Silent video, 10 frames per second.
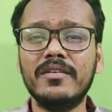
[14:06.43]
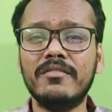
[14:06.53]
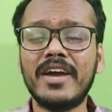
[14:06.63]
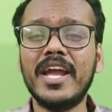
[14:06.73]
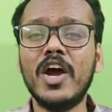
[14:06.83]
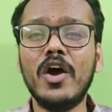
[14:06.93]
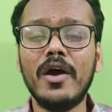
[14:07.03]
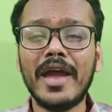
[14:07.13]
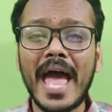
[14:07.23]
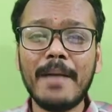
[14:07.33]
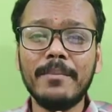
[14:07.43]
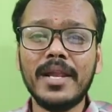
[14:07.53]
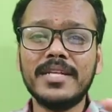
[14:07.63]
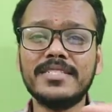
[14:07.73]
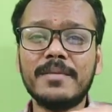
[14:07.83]
via
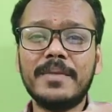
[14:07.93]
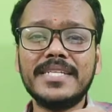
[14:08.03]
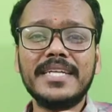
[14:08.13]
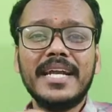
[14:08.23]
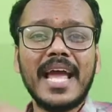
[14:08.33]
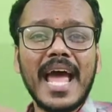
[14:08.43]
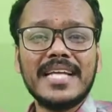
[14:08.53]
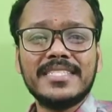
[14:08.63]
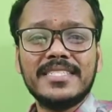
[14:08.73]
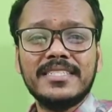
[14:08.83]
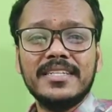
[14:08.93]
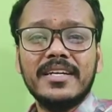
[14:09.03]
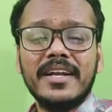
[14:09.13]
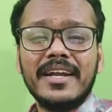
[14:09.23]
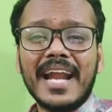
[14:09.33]
ambulance the patient has
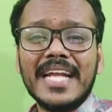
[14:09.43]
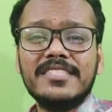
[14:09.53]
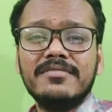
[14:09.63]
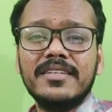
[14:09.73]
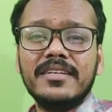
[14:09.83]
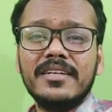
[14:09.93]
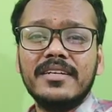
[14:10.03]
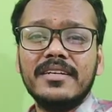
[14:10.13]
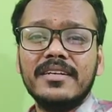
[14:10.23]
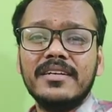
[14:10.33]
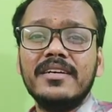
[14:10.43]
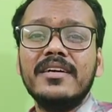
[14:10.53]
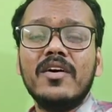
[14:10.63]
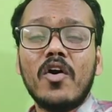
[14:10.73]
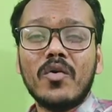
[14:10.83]
transferred
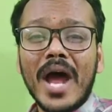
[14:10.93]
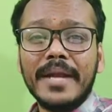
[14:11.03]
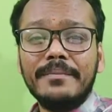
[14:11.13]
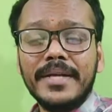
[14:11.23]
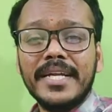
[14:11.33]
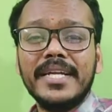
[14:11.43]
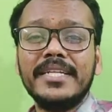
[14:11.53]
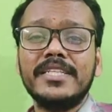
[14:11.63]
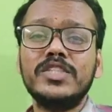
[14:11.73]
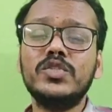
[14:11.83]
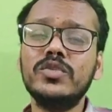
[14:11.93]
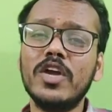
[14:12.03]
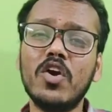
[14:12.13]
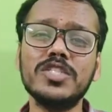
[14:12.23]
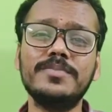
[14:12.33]
or admitted to the
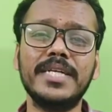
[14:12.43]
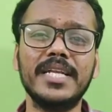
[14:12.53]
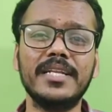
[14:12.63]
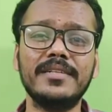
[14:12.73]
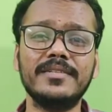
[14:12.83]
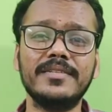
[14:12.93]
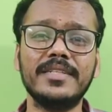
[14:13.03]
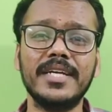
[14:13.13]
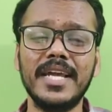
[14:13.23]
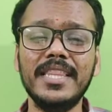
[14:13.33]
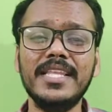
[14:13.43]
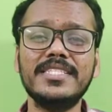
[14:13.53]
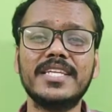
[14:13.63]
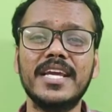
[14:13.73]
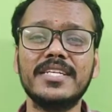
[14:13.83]
hospital. In
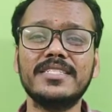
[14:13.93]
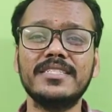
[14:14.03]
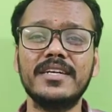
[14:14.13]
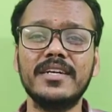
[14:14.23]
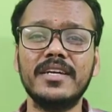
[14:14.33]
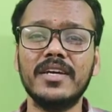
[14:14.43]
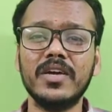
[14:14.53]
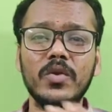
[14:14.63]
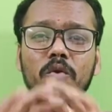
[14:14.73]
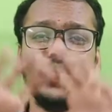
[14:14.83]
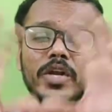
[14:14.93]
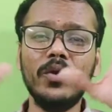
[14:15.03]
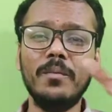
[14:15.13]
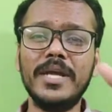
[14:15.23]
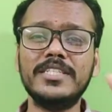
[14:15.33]
this case, no need
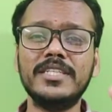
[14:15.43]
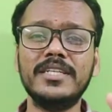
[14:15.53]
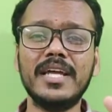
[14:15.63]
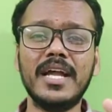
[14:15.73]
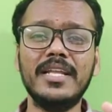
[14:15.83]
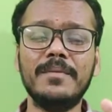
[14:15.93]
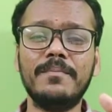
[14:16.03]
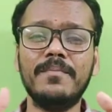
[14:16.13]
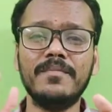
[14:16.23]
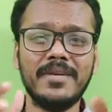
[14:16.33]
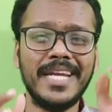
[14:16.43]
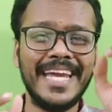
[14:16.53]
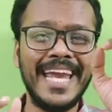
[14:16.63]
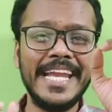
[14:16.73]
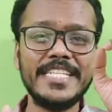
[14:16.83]
to mention that the
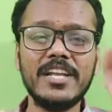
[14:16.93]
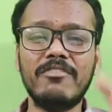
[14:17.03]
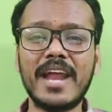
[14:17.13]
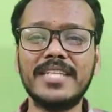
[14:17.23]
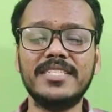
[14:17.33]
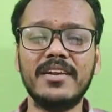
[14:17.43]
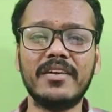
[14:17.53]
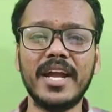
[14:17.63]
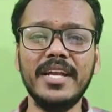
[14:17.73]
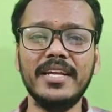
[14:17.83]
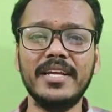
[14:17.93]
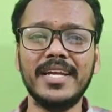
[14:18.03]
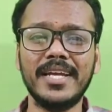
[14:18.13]
initial fracture, right?